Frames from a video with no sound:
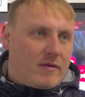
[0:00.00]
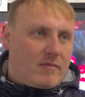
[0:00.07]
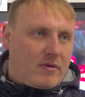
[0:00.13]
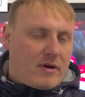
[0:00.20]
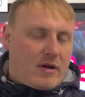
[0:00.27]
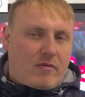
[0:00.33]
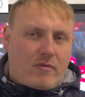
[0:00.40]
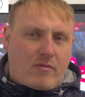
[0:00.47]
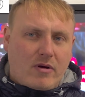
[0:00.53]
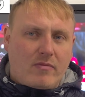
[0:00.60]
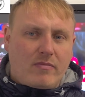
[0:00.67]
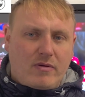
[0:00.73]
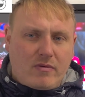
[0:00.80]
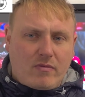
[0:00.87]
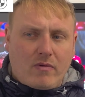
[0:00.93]
But like we want
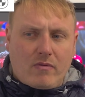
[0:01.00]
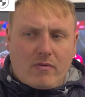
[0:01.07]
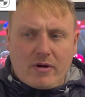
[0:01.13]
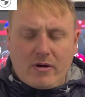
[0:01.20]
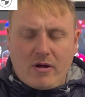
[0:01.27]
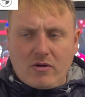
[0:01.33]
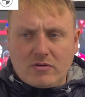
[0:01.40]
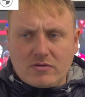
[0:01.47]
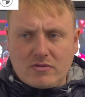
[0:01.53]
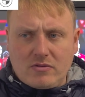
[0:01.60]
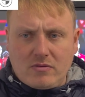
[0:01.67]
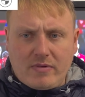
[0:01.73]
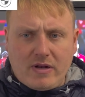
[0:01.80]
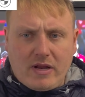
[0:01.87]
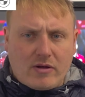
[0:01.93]
to also
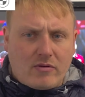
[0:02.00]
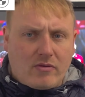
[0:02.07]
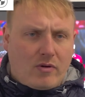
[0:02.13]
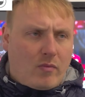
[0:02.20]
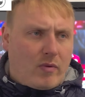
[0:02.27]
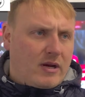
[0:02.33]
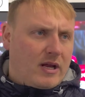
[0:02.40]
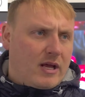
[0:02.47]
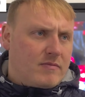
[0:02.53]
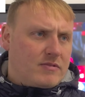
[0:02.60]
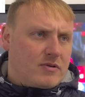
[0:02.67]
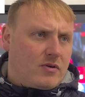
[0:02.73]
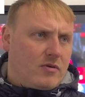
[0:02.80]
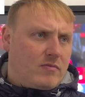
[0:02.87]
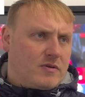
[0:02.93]
be like going to win games at
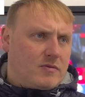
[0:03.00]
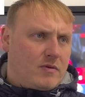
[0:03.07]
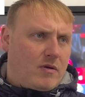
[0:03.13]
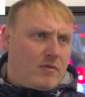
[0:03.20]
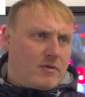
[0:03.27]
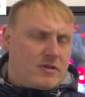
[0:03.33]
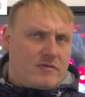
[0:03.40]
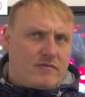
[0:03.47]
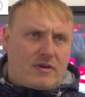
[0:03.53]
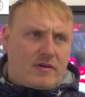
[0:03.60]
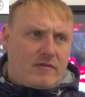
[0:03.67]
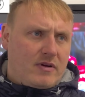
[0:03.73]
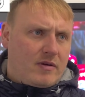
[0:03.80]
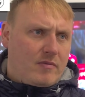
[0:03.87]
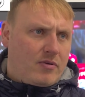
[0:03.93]
home as well, which is really,
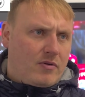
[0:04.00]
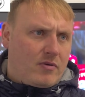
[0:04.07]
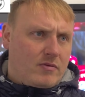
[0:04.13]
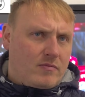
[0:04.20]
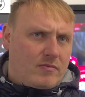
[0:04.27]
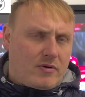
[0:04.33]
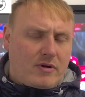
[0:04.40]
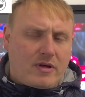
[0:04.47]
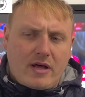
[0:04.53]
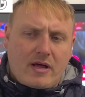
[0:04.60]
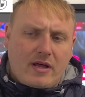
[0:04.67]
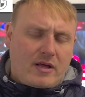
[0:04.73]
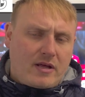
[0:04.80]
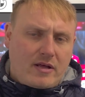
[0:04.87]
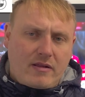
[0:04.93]
really important. But yeah,
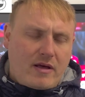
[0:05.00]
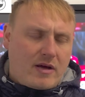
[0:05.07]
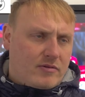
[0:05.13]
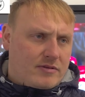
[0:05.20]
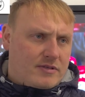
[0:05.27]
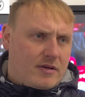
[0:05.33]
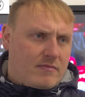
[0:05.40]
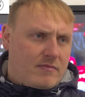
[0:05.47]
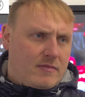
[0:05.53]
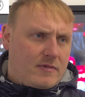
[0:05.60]
they're a good team.